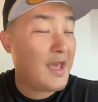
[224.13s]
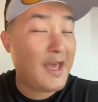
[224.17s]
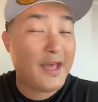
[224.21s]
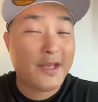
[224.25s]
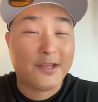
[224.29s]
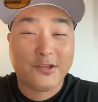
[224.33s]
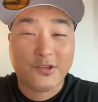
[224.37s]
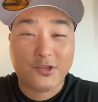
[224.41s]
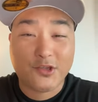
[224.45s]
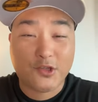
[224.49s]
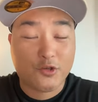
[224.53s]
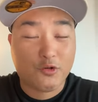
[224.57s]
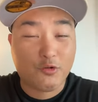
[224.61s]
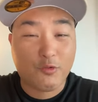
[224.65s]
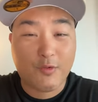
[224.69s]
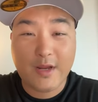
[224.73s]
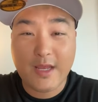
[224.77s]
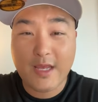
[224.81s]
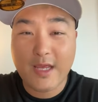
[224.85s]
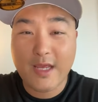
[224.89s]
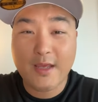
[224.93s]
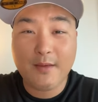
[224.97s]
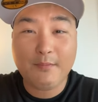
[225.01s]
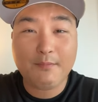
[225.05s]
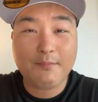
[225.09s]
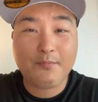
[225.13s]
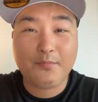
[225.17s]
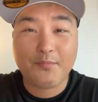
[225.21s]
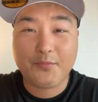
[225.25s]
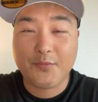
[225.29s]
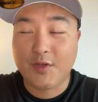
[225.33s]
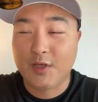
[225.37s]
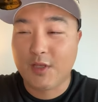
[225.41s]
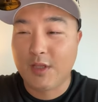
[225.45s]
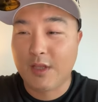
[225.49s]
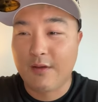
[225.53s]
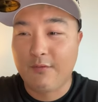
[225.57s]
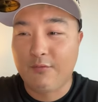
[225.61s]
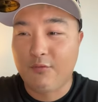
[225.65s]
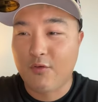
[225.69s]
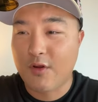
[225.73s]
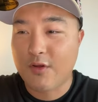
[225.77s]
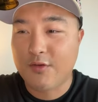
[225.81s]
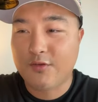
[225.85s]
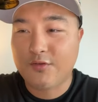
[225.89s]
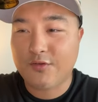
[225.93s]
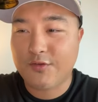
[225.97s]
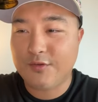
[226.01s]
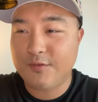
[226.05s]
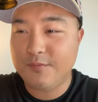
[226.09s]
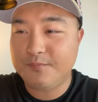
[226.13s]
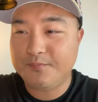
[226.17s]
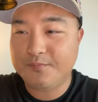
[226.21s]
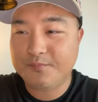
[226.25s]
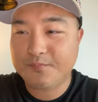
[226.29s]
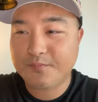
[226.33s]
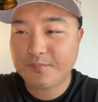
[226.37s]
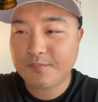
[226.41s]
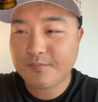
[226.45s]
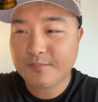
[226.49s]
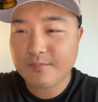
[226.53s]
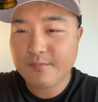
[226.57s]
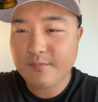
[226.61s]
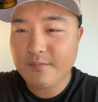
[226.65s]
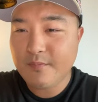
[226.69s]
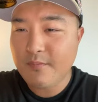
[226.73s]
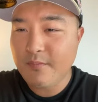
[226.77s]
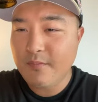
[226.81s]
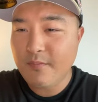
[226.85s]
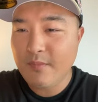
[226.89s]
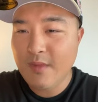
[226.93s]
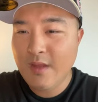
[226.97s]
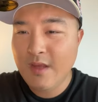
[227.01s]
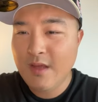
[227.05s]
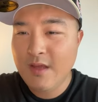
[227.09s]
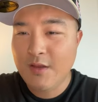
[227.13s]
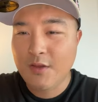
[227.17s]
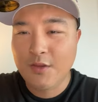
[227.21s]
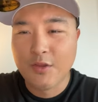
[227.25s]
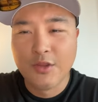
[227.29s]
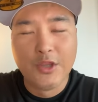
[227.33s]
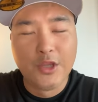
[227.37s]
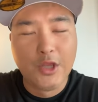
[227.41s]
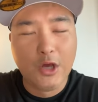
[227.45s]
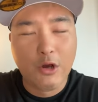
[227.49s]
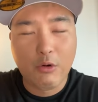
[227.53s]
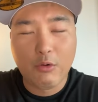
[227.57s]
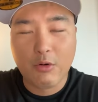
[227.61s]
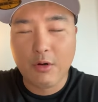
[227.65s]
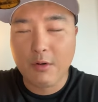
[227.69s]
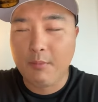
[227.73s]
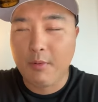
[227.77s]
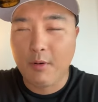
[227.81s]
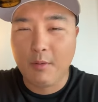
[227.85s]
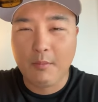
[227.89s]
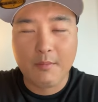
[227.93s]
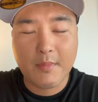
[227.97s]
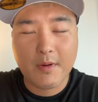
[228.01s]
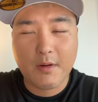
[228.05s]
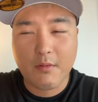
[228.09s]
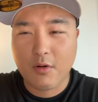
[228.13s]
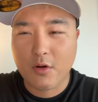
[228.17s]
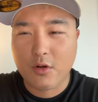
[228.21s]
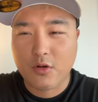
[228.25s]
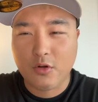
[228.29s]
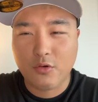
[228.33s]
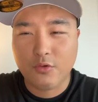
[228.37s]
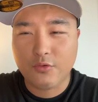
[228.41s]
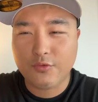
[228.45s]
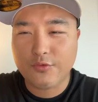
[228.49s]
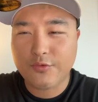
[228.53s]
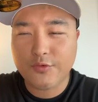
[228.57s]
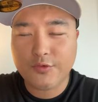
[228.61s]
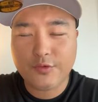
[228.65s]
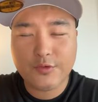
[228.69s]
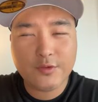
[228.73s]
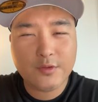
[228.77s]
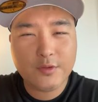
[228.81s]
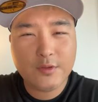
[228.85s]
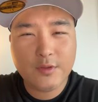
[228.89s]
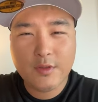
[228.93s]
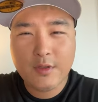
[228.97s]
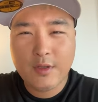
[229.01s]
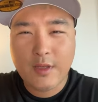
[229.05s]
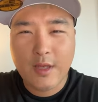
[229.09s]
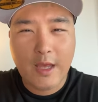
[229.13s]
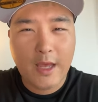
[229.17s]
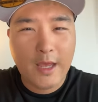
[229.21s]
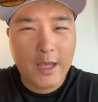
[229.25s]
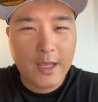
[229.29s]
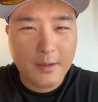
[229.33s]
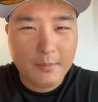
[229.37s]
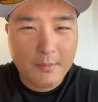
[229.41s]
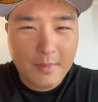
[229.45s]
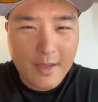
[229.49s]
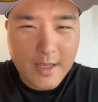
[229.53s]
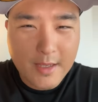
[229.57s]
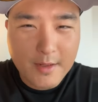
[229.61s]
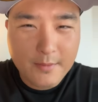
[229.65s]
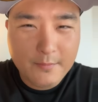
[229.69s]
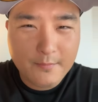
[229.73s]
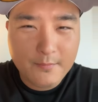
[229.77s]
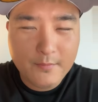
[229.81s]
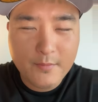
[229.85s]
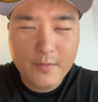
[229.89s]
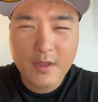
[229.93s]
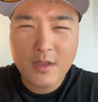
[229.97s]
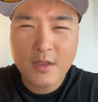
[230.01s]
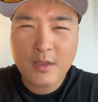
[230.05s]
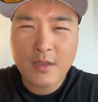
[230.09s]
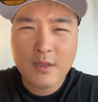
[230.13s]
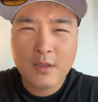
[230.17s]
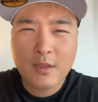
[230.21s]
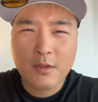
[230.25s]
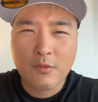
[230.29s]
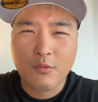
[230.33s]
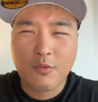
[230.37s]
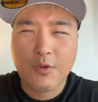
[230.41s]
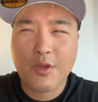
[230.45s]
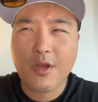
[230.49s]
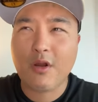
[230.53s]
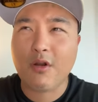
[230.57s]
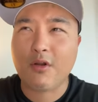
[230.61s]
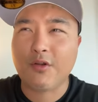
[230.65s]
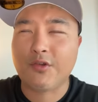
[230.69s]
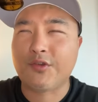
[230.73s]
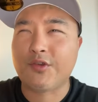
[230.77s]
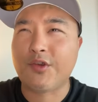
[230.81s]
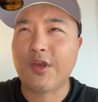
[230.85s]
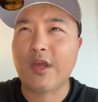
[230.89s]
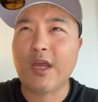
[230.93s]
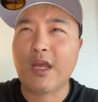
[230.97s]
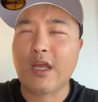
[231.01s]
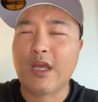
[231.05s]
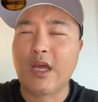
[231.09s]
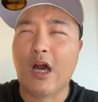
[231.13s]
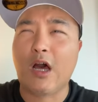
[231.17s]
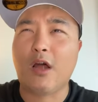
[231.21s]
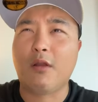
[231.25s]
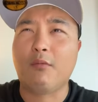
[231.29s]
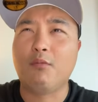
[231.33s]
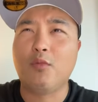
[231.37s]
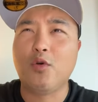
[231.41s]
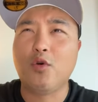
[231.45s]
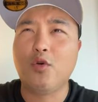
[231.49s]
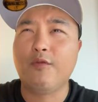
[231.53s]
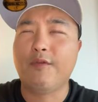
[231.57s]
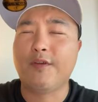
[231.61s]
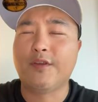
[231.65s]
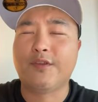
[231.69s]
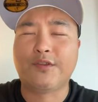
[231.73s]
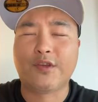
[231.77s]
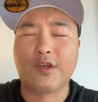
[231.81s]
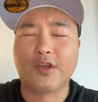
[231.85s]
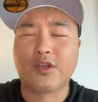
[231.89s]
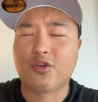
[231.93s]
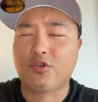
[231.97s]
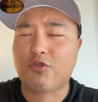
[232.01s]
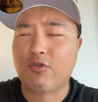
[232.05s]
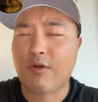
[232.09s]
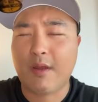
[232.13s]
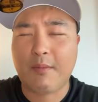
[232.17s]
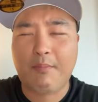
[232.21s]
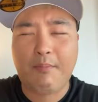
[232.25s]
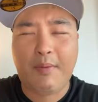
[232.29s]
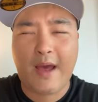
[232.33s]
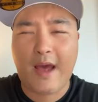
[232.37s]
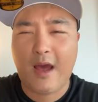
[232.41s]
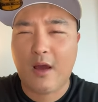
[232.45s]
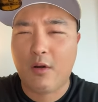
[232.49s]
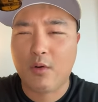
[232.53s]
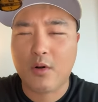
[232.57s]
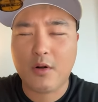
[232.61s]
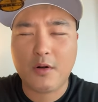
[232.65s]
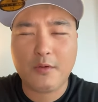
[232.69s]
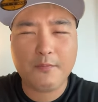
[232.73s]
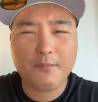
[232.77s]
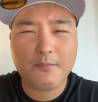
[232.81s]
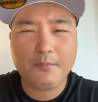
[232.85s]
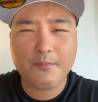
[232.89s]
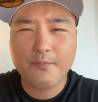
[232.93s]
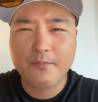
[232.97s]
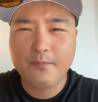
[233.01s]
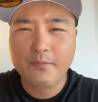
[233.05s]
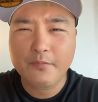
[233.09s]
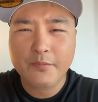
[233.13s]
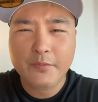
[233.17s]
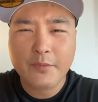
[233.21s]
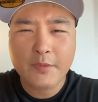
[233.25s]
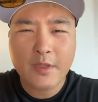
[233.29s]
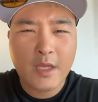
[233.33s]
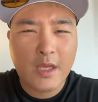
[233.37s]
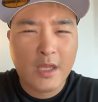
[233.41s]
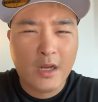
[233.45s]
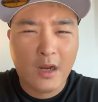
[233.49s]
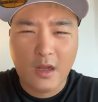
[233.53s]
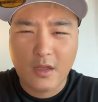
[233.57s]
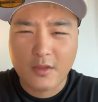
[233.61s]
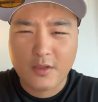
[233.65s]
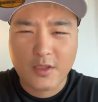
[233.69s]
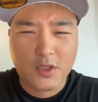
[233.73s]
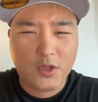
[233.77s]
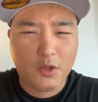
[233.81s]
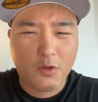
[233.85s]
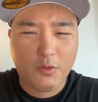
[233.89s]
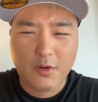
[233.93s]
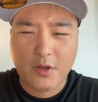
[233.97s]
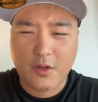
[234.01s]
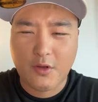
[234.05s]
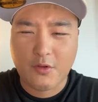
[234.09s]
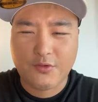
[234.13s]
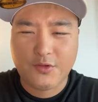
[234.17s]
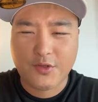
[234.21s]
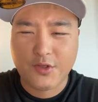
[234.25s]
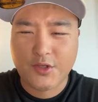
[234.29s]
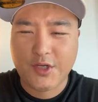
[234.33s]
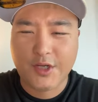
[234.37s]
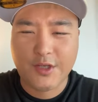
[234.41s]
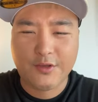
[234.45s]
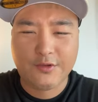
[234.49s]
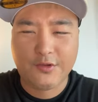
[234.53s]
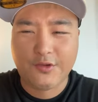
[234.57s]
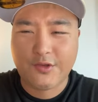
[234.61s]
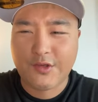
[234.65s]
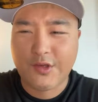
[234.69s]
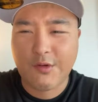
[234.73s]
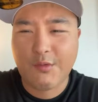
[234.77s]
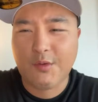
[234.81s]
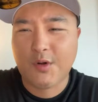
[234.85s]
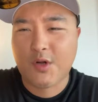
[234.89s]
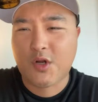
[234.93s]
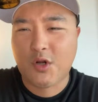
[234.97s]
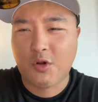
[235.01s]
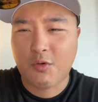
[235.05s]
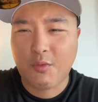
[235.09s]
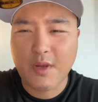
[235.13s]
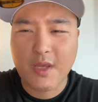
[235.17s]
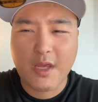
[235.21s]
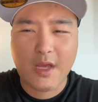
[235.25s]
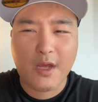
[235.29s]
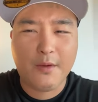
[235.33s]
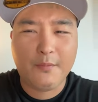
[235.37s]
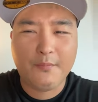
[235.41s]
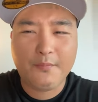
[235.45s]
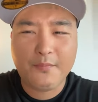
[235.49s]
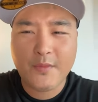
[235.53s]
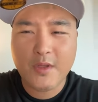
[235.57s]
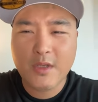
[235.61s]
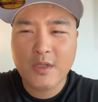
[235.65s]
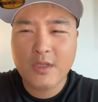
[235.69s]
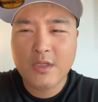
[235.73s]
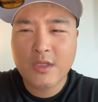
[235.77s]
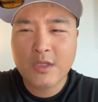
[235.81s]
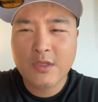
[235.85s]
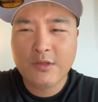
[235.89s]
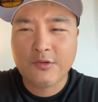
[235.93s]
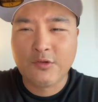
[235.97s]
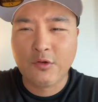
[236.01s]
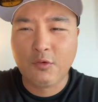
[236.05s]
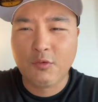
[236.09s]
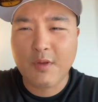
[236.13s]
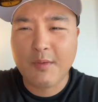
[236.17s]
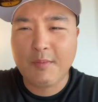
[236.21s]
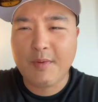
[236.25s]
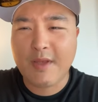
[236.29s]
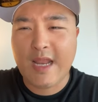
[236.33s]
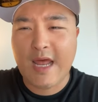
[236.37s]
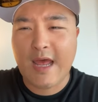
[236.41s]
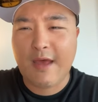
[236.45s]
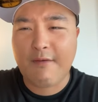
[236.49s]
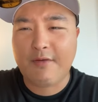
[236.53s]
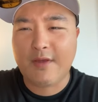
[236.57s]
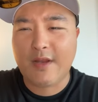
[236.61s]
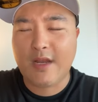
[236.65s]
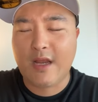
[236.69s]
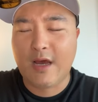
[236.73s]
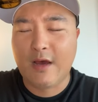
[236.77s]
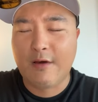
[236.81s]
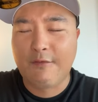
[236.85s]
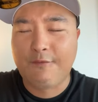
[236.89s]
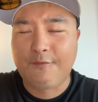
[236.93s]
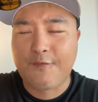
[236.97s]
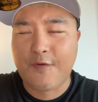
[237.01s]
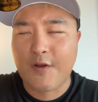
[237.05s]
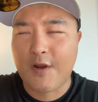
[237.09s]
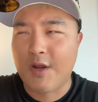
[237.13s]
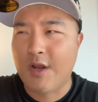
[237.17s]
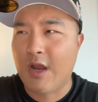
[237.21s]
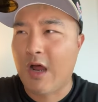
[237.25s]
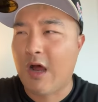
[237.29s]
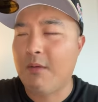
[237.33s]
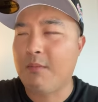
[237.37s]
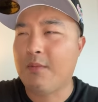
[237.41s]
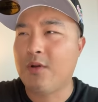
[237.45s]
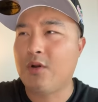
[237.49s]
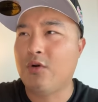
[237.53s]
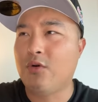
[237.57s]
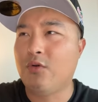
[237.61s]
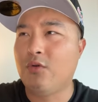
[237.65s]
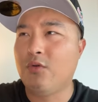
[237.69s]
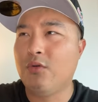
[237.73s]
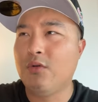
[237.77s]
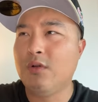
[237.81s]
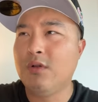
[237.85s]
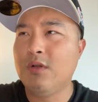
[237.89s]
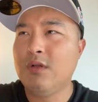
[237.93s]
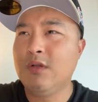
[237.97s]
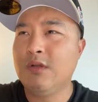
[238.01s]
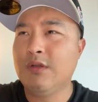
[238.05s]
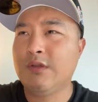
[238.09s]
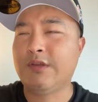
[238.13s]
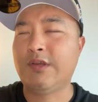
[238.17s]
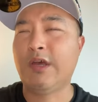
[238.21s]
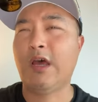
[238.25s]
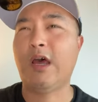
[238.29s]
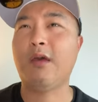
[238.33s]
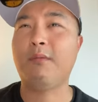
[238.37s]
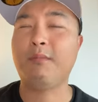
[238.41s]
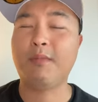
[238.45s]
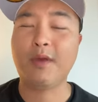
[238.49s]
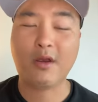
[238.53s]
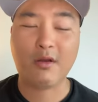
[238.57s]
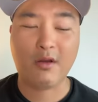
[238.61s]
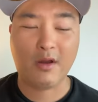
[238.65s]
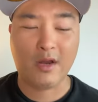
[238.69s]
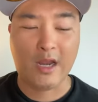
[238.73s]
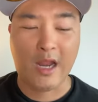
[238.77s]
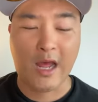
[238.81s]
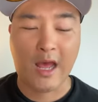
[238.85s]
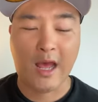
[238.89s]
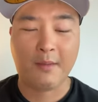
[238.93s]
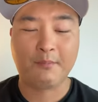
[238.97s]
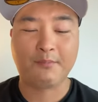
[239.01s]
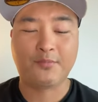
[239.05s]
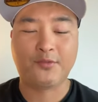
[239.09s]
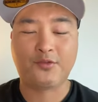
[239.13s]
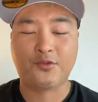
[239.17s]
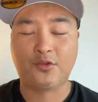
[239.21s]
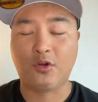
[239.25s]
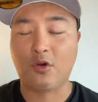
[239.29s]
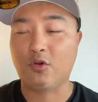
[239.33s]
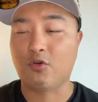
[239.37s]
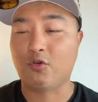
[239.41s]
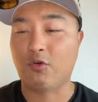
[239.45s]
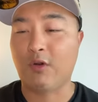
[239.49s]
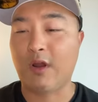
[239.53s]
extreme deliverance, notable miracles. Amen. We are seeing God move at such great power. And all the glory goes to Jesus here in Korea. So we've been having a phenomenal time here, and I'm so